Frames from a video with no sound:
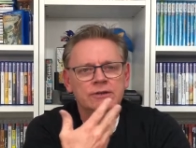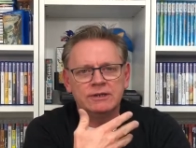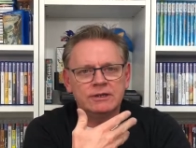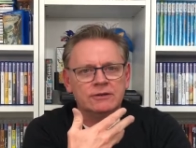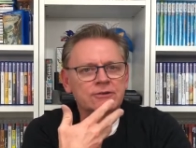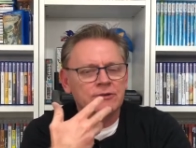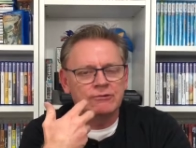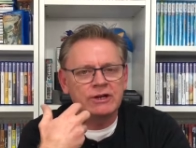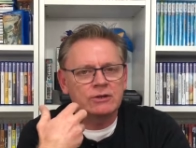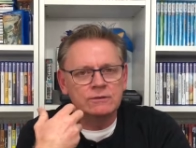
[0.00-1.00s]
get into
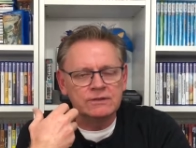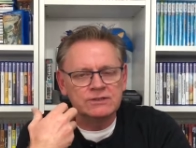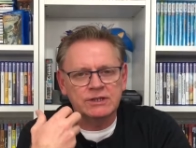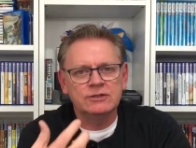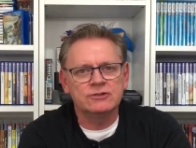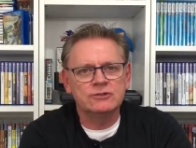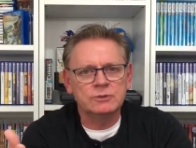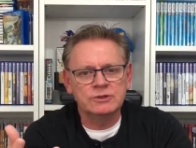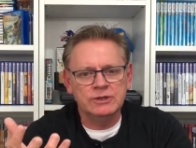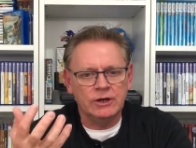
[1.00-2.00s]
great conversations
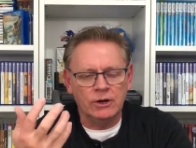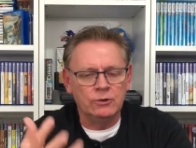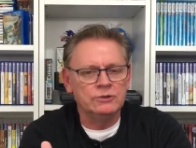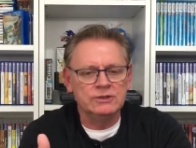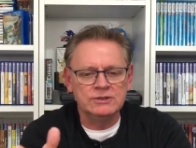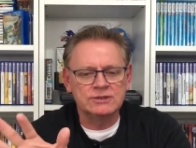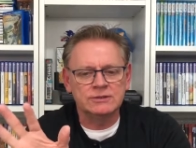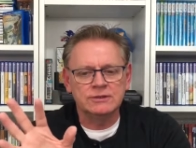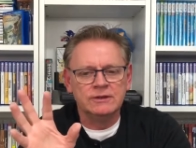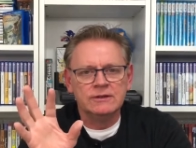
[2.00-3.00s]
with the owners
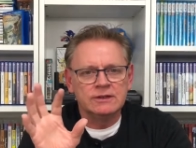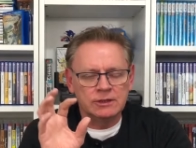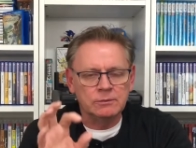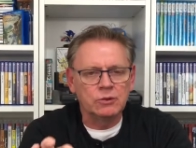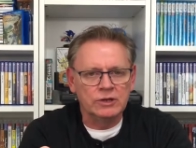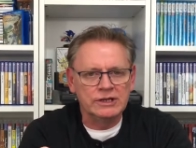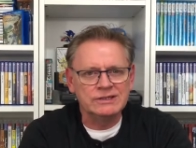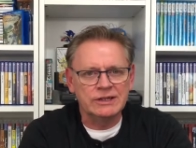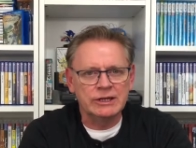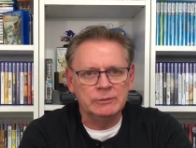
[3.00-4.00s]
and the
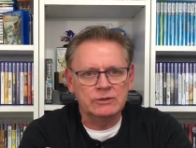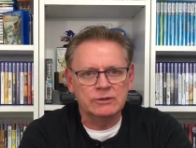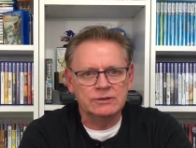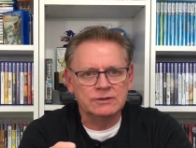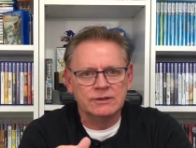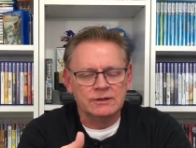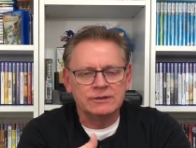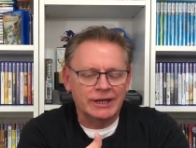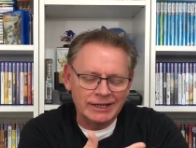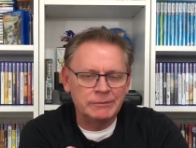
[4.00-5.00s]
employees there, because
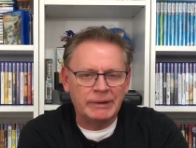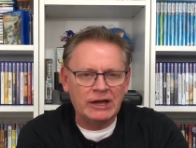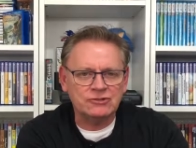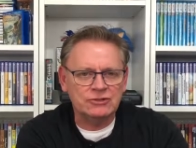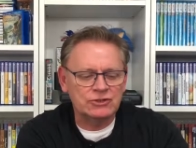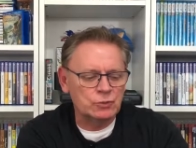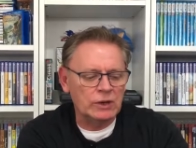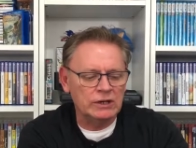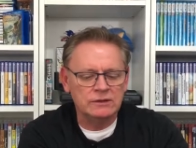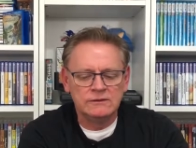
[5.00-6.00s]
they had the passion as
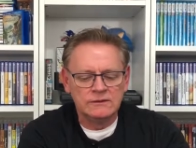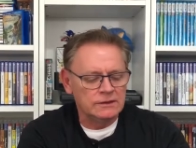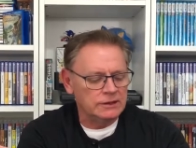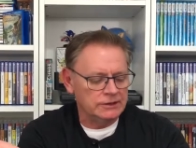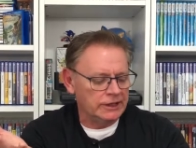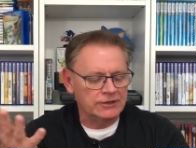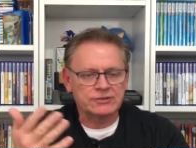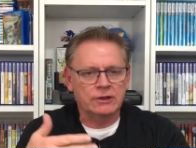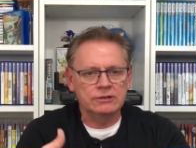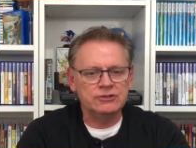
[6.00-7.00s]
well. And that
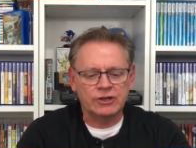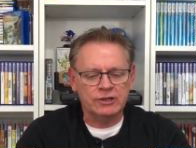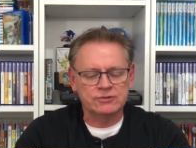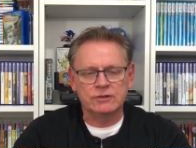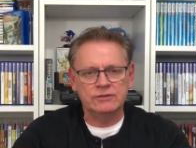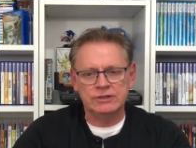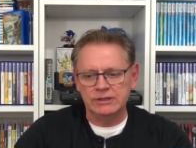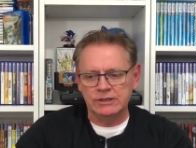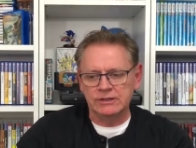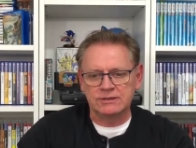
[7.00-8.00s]
slowly changed over the
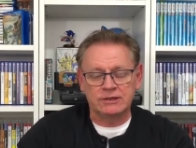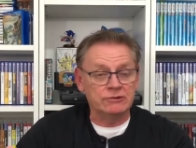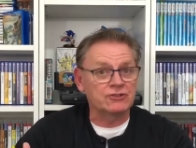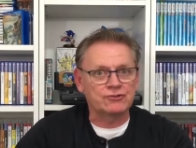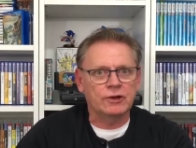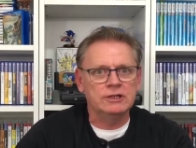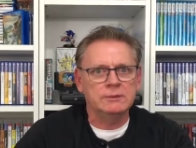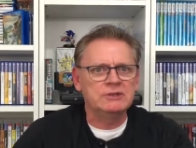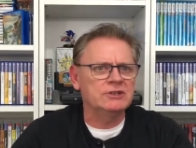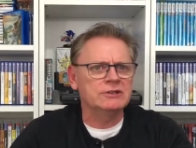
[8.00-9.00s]
years here in
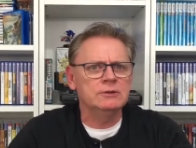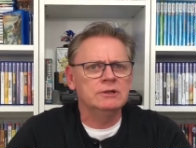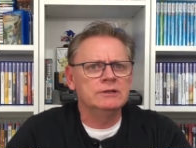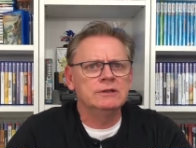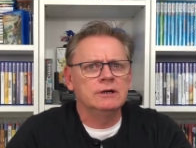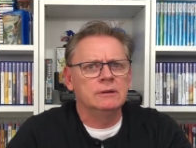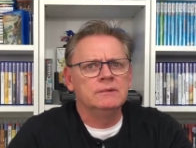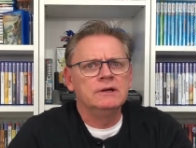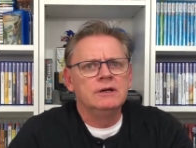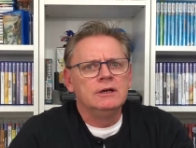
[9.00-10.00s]
Australia, particularly when the